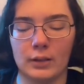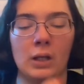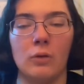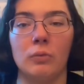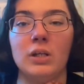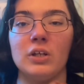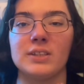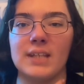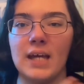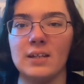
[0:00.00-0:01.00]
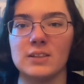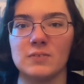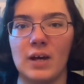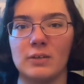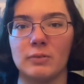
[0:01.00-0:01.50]
When you're
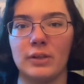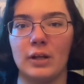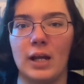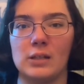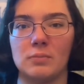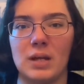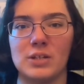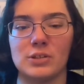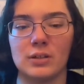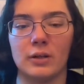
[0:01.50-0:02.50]
satisfied with your animation,